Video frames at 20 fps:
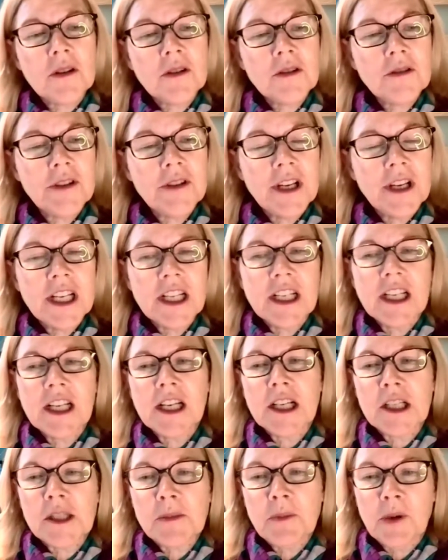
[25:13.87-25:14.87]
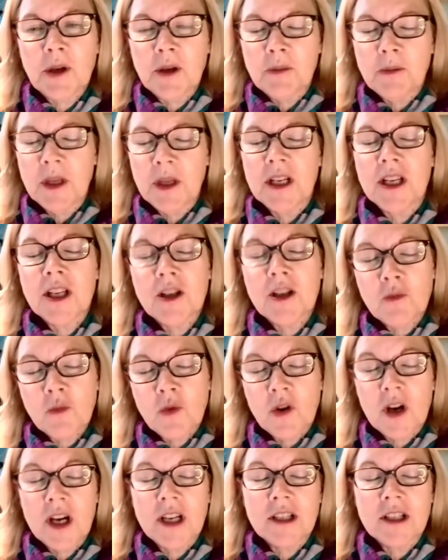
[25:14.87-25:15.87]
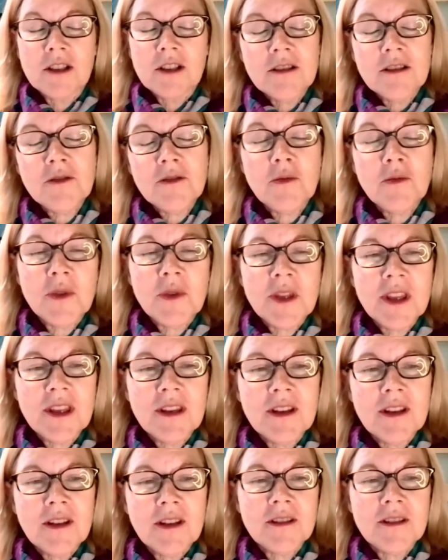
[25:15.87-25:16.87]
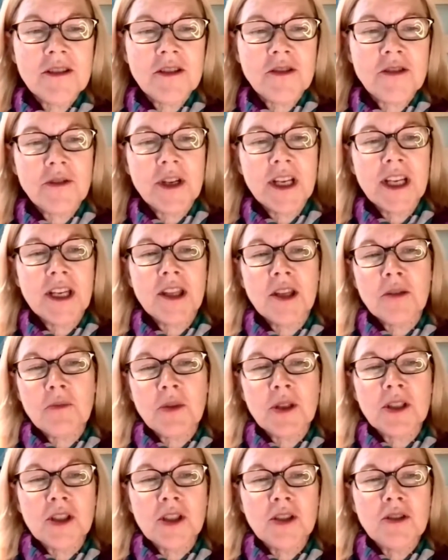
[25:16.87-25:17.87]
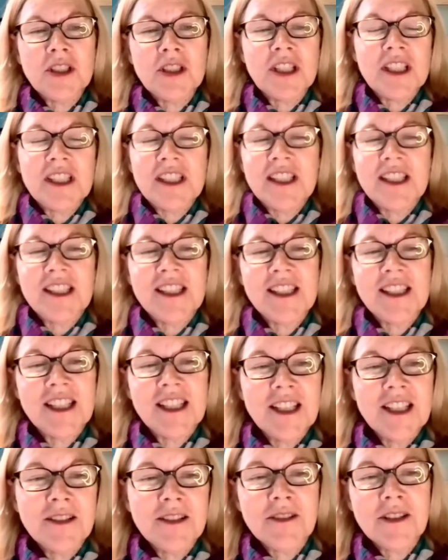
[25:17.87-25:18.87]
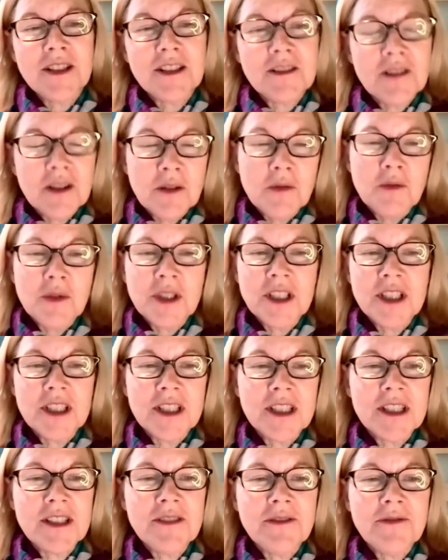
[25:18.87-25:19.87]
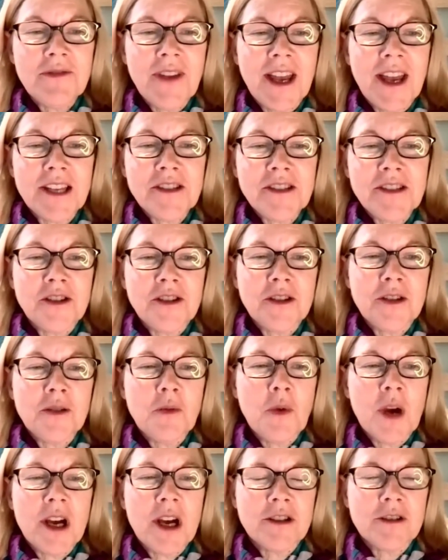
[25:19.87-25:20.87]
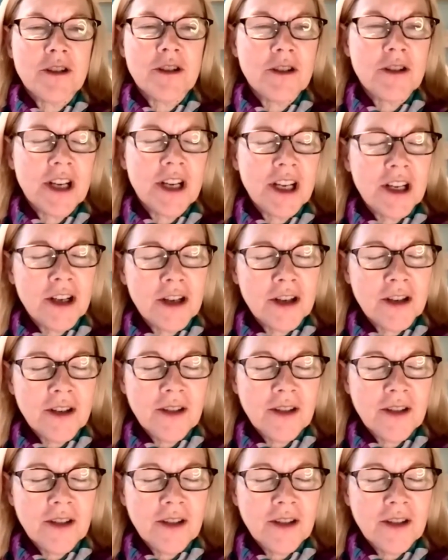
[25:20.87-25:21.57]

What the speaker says: created an experiment in water with the string and the balloon just to see which is faster, water or air?